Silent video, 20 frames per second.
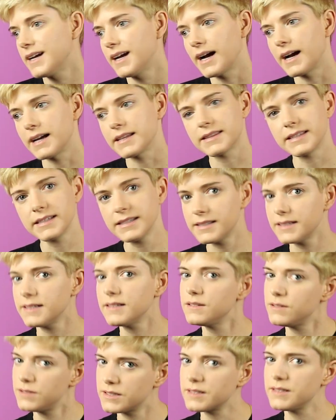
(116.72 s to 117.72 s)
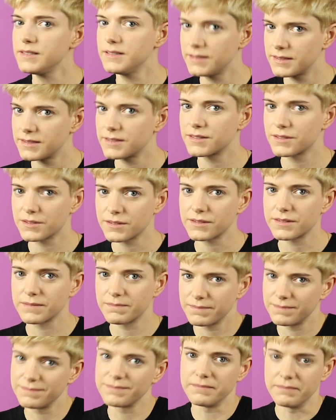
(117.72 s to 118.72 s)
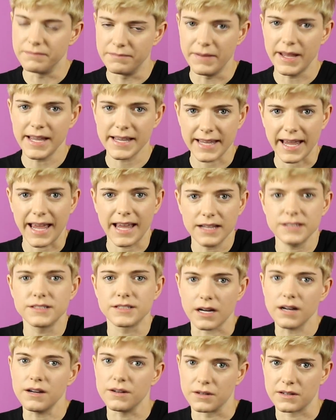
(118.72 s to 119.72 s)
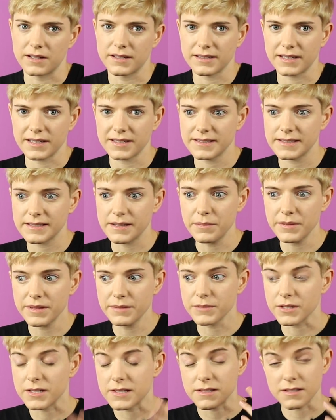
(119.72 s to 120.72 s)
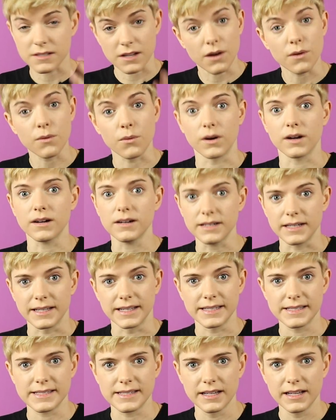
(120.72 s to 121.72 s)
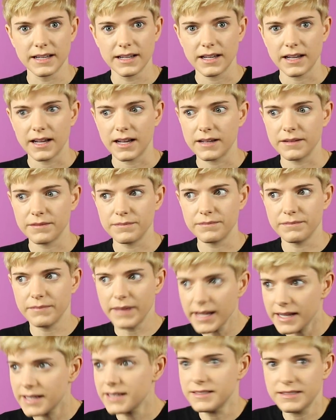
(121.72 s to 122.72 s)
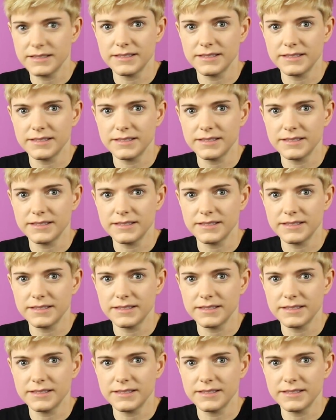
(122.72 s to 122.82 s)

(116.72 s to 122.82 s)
I think you should make a joke. Like, some of them are so earnest. Make a